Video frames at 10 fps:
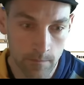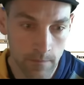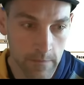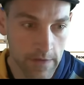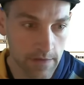
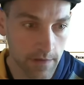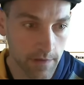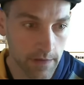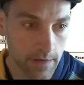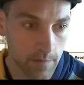That's not a
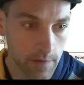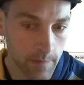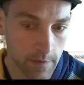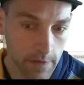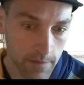good hand. We're gonna
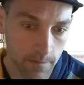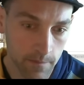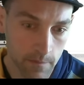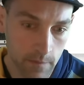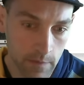mulligan.
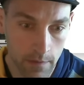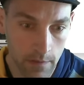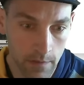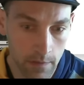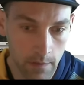
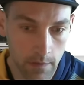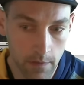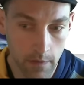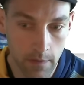Ugh.